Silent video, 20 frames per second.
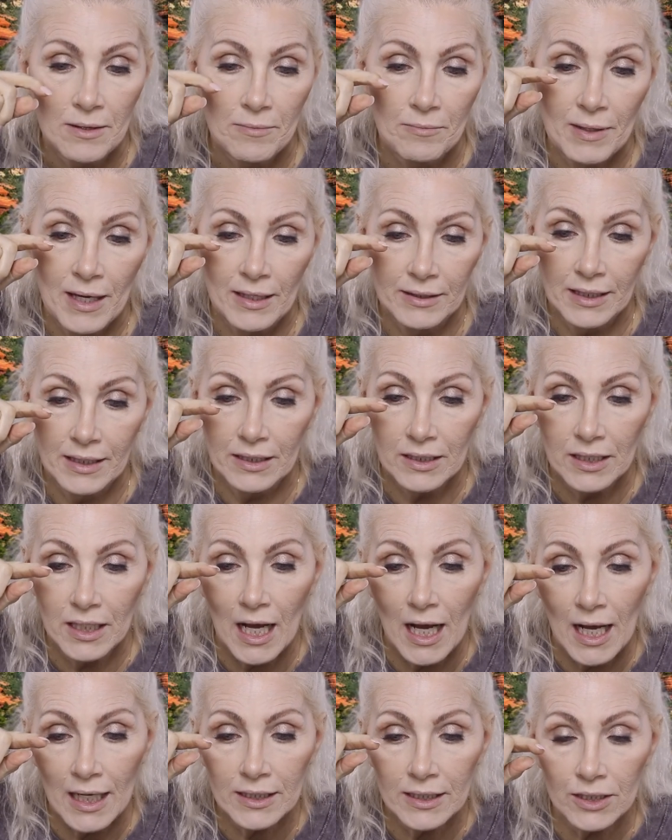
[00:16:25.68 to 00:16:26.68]
and they
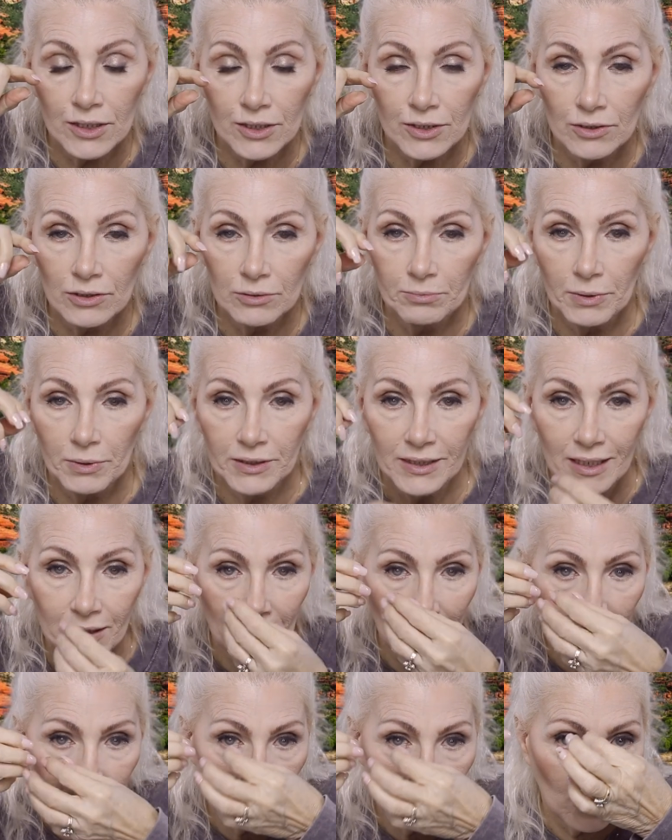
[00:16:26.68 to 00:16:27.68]
kind of curled, but they
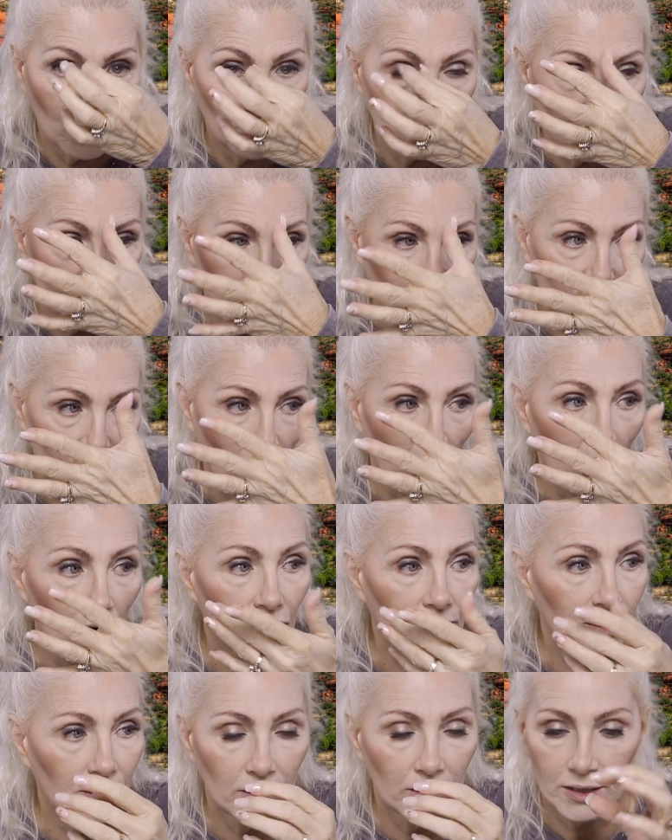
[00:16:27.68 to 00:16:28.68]
got so
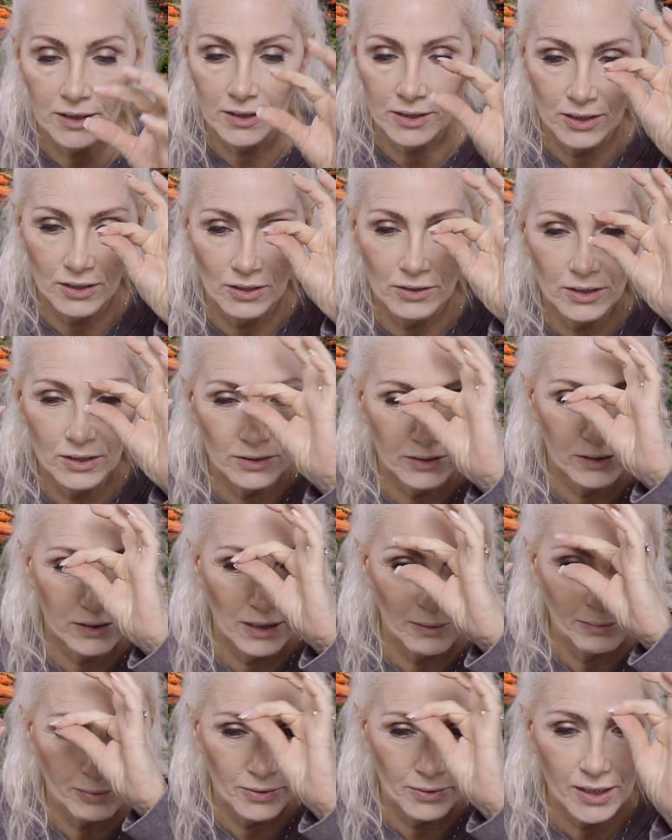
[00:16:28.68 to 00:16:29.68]
starry looking, you know, little
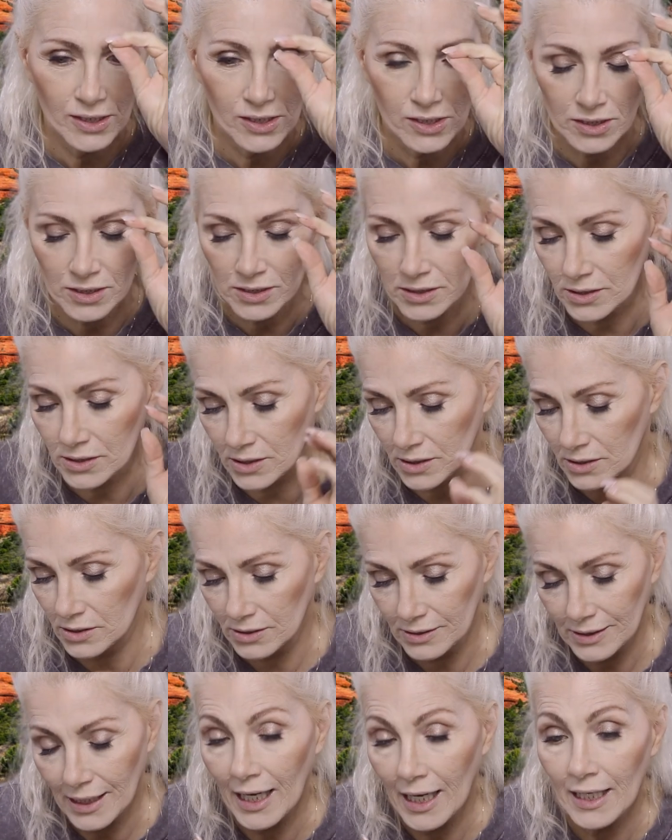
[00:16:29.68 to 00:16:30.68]
separations.
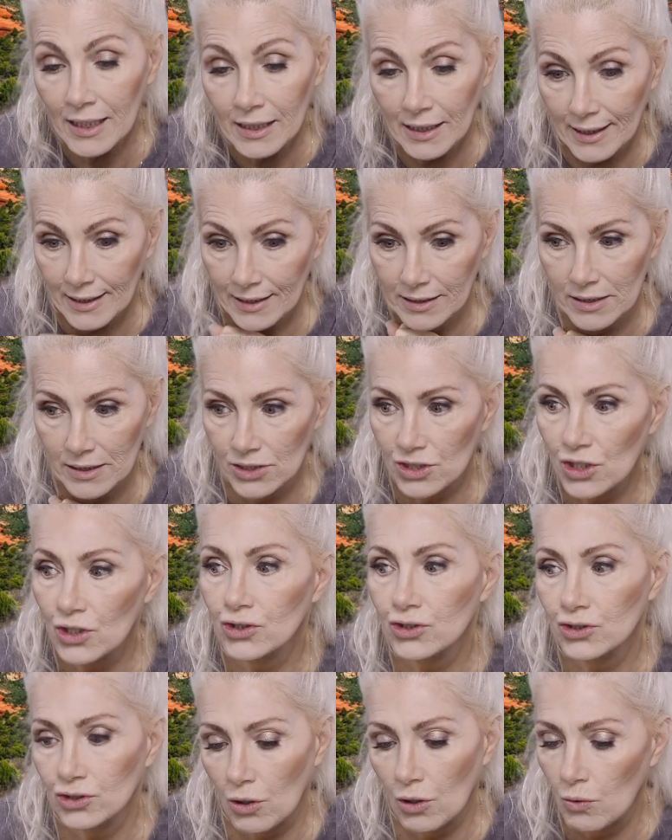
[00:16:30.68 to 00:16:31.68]
I like these
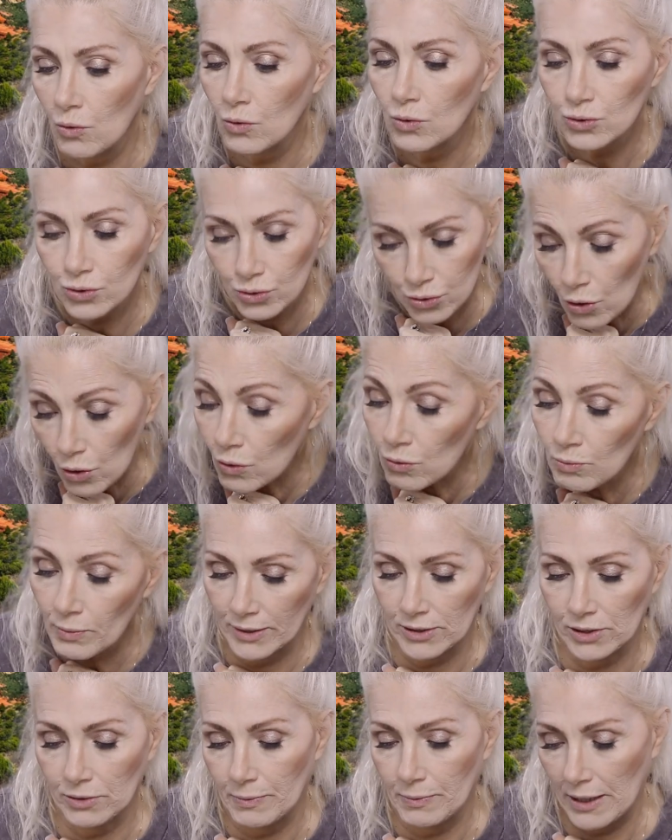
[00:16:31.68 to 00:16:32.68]
so, so
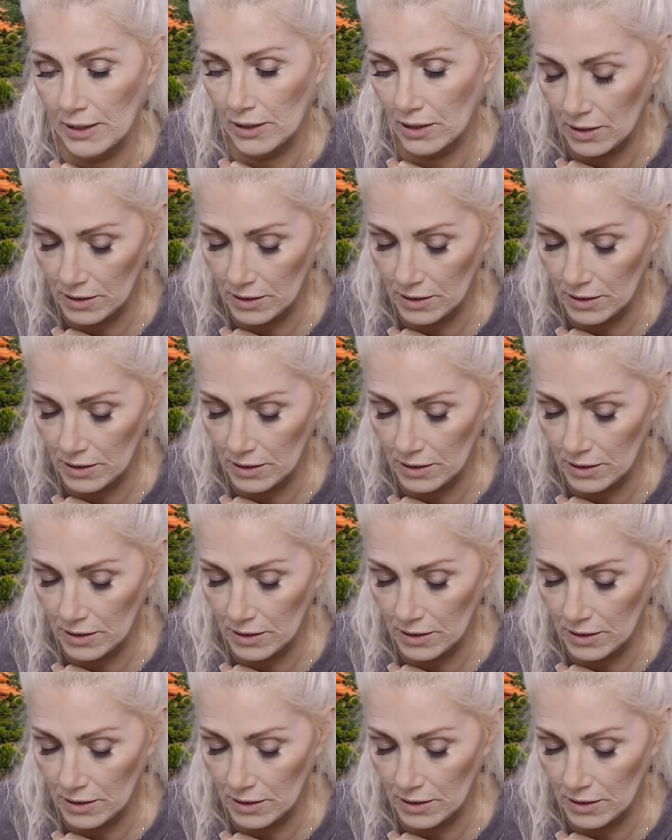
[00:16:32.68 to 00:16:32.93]
much better.